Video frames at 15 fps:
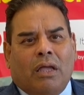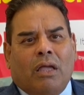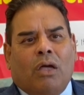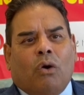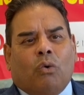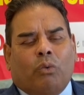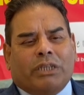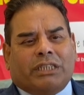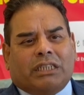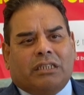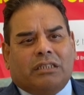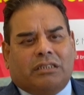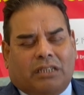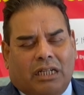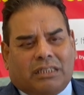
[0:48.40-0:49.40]
which
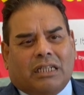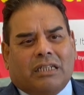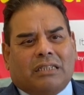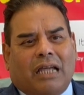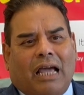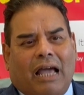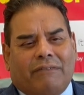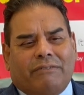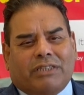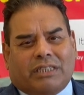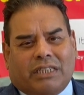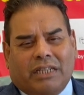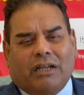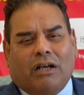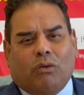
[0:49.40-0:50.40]
doesn't have a
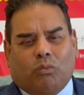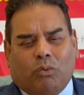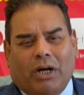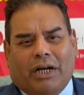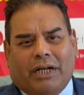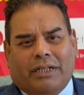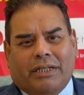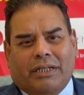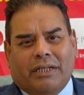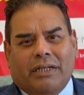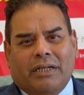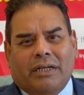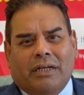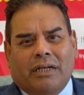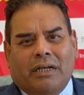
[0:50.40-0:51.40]
single word
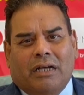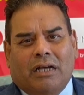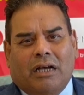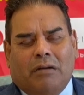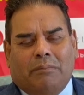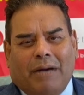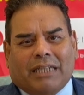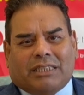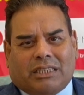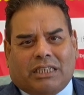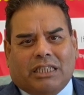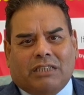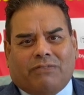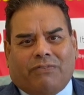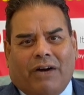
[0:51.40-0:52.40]
about
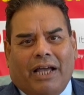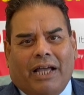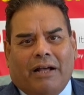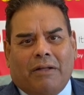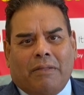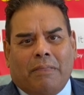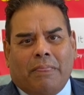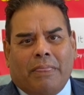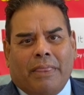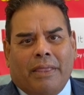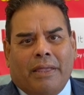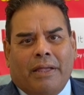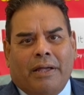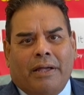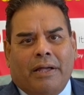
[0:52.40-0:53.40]
ceasefire.
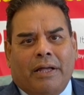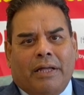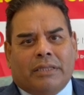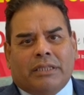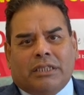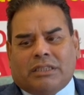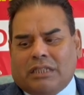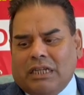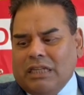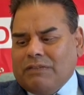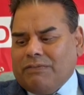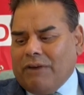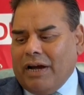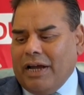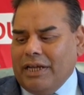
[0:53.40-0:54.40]
The
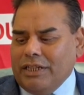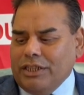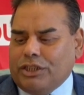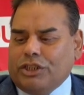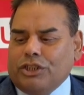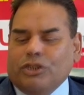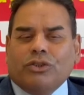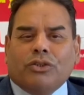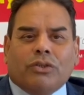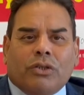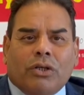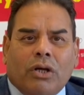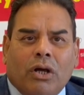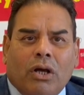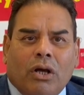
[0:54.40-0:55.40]
ceasefire issue
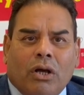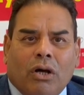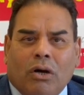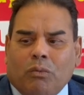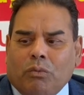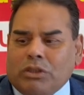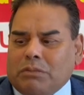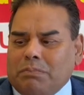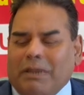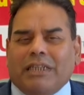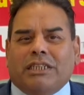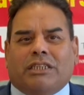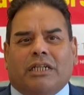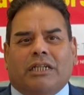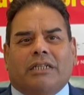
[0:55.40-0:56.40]
was
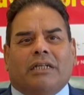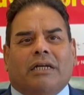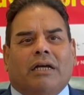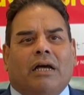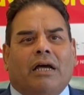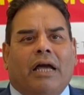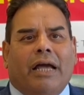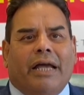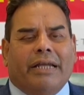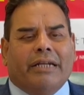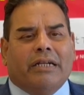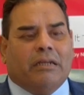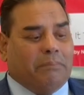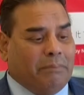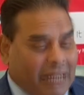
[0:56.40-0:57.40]
mentioned in an
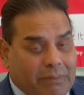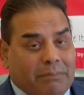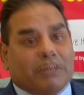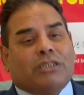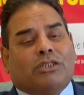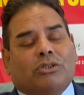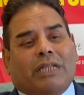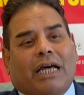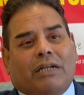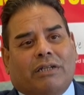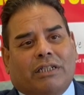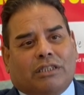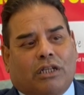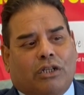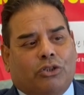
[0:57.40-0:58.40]
amendment to that
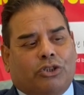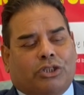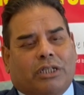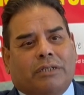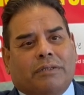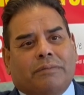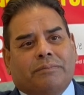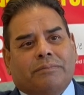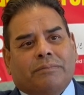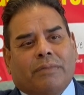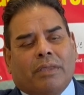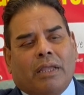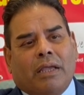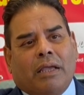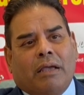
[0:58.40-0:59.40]
resolution
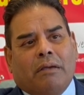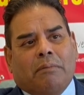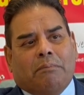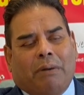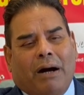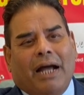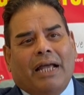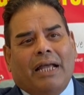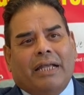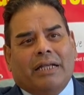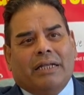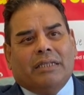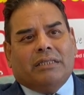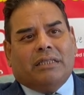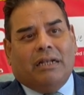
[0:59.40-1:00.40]
by
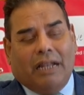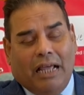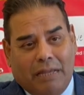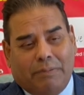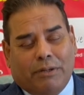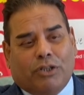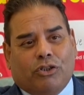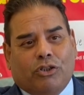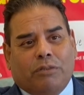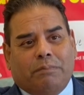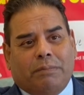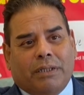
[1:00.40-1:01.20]
the Labour group,